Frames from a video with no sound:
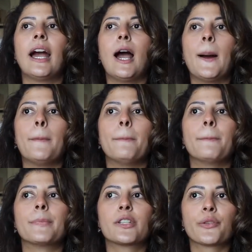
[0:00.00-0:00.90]

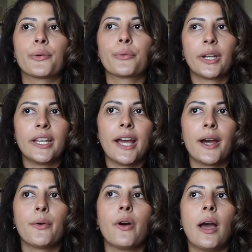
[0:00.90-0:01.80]
Um, so right
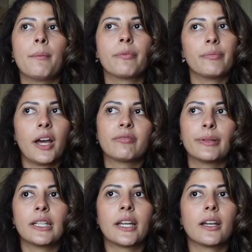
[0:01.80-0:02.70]
now I'm, I've
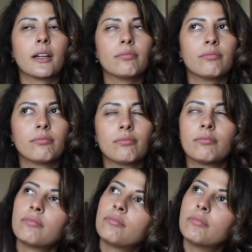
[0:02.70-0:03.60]
been like
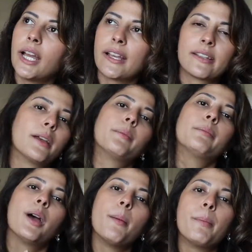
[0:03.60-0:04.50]
I guess
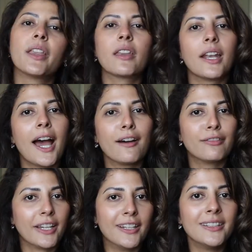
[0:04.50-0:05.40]
I'm a month and a
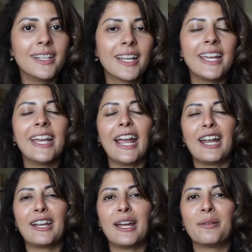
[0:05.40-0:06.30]
half in
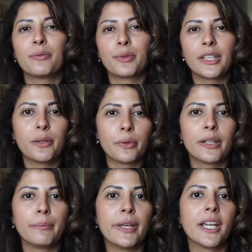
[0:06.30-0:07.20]
and I really want
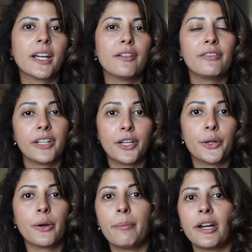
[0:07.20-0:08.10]
to make a
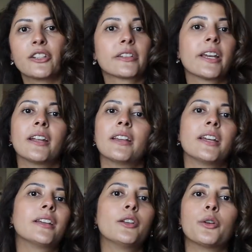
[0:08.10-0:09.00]
video about just kind of
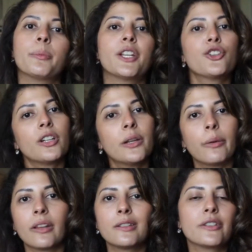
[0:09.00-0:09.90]
like, you know, my journey
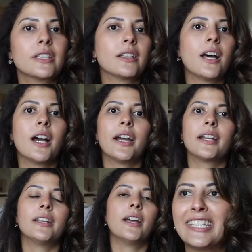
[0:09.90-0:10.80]
with
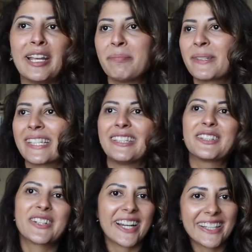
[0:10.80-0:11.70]
Invisalign, tips and
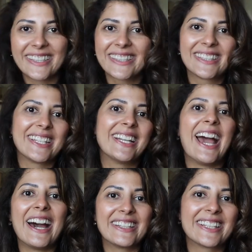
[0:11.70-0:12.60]
tricks and
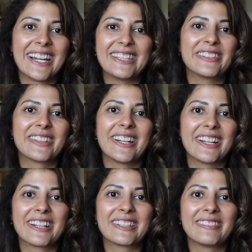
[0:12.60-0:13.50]
how to kind of like,